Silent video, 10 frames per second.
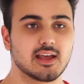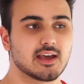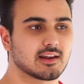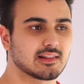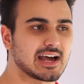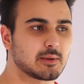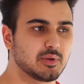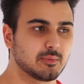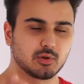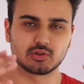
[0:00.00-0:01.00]
And a lot of
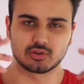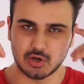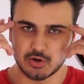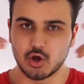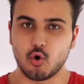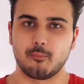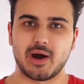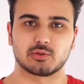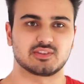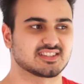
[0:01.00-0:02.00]
people don't know
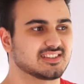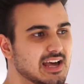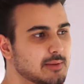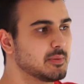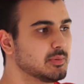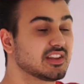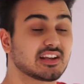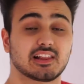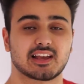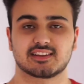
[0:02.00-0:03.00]
about this. A lot of people
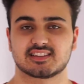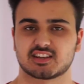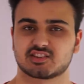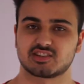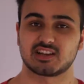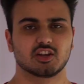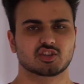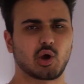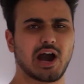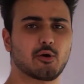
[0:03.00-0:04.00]
neglect this exercise.
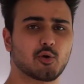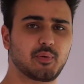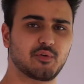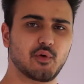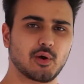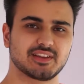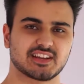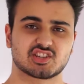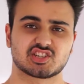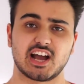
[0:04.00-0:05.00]
So how to perform the
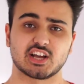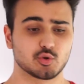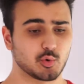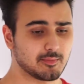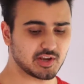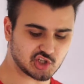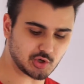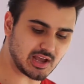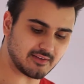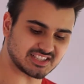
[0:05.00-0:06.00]
exercise? You want to make
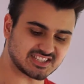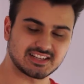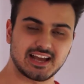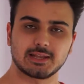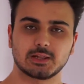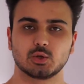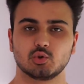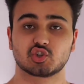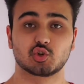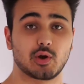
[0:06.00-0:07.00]
sure you have a slight
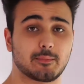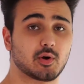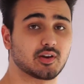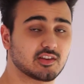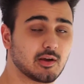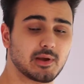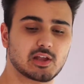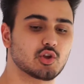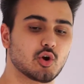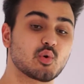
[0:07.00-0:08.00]
loose grip on the
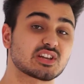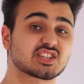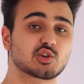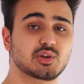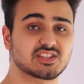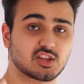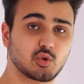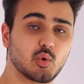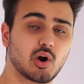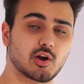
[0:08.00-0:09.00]
dumbbell. You don't want to squeeze it
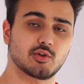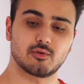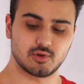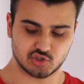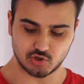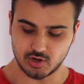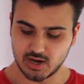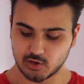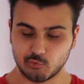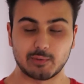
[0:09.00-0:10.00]
too hard. You don't want your
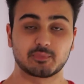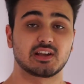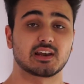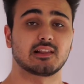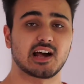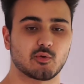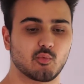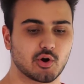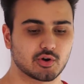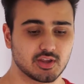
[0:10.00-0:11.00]
grip to get a lot of
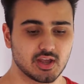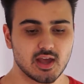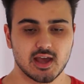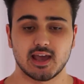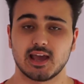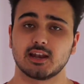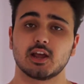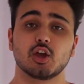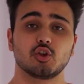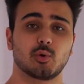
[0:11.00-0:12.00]
work. And
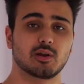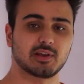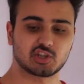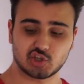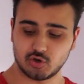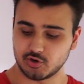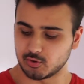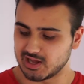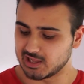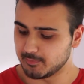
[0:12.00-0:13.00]
you want to make sure
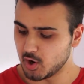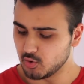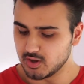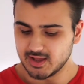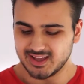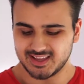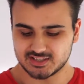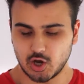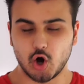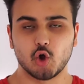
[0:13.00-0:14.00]
your elbow
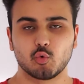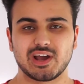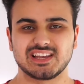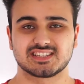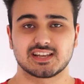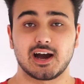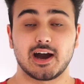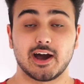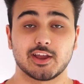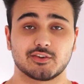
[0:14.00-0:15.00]
is always
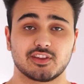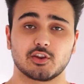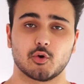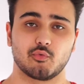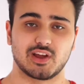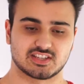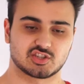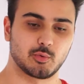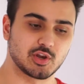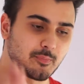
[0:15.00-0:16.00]
higher than your wrist.
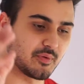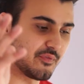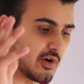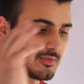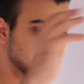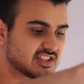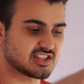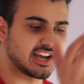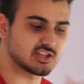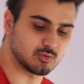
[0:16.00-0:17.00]
So when you perform the
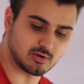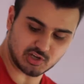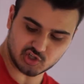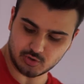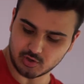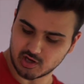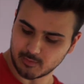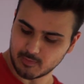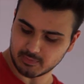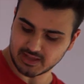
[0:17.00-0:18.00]
exercise, you want to make sure you
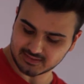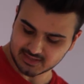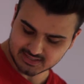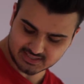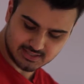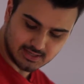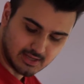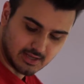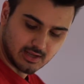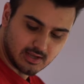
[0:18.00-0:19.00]
come up like this
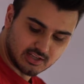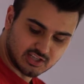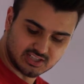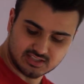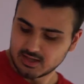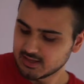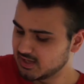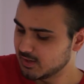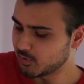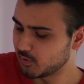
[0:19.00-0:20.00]
and just
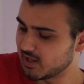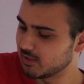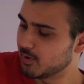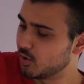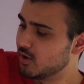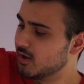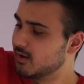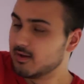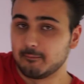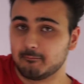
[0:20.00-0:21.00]
keep your elbow
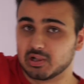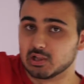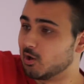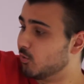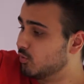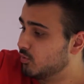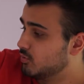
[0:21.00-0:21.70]
below.